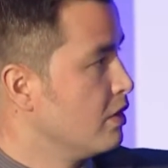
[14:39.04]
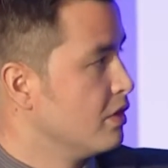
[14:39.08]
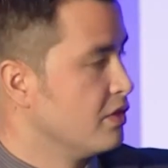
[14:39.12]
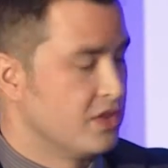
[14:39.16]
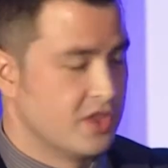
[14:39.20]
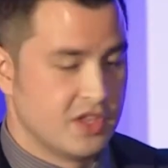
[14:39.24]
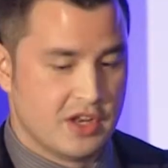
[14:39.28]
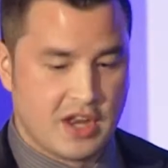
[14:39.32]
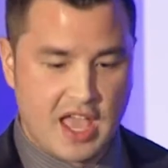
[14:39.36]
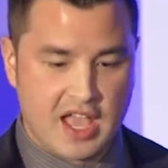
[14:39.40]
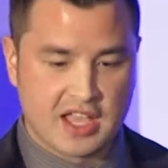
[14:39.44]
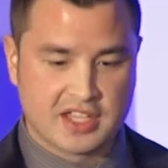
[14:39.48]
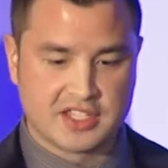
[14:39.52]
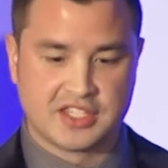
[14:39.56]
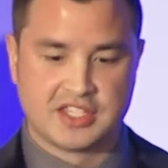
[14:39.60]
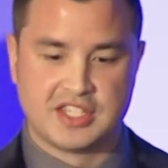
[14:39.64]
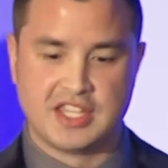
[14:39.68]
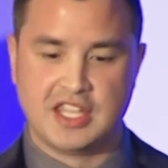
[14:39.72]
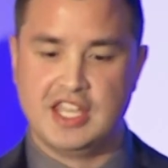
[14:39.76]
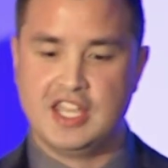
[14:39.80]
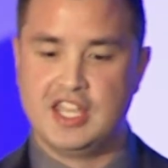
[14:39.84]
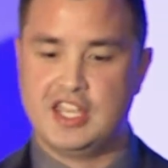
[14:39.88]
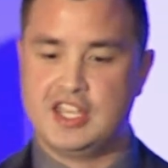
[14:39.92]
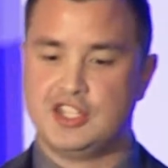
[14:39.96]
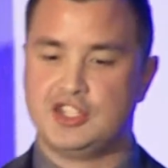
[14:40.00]
The next
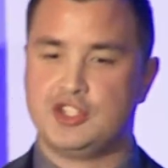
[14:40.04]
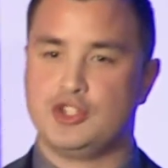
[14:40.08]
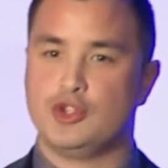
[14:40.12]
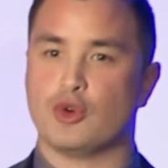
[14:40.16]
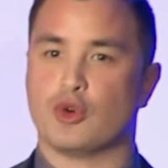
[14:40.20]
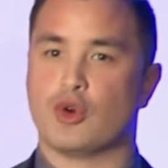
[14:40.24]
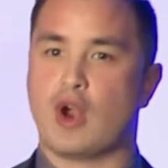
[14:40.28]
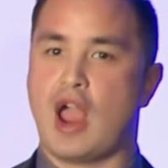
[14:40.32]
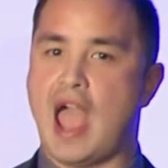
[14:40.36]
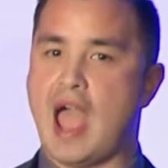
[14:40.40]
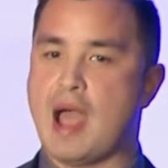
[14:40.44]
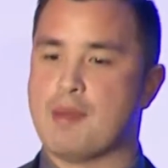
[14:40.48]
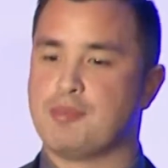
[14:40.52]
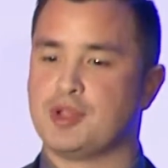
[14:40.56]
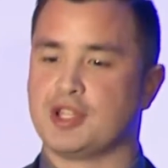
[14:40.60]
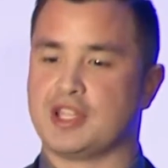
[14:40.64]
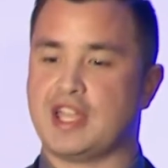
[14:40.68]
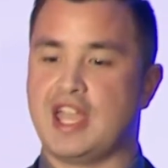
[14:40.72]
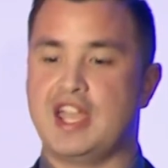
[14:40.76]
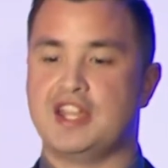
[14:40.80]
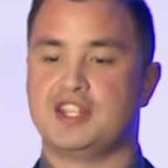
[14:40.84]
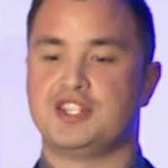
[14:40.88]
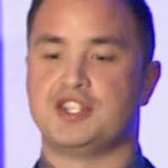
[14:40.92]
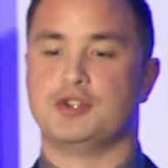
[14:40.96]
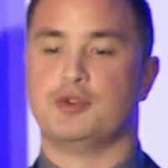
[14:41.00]
is your
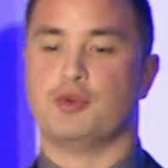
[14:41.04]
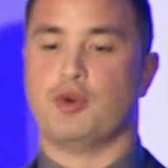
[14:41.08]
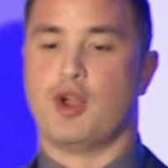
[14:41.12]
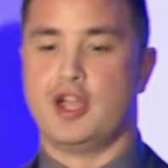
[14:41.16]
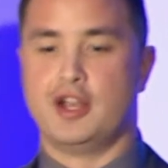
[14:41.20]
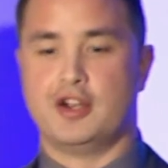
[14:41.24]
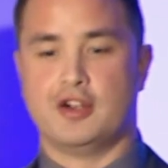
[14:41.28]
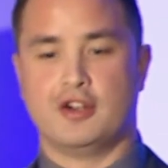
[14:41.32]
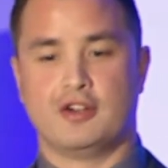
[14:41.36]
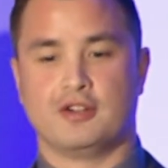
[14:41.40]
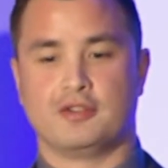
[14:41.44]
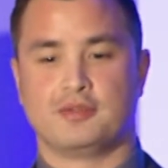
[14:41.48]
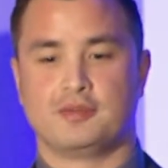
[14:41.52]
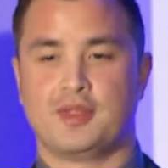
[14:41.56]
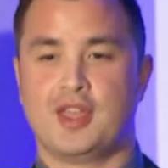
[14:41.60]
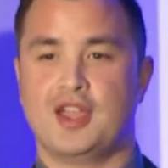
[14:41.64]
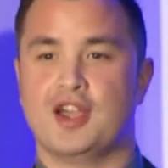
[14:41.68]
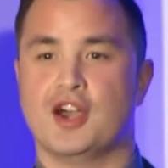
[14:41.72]
application writer.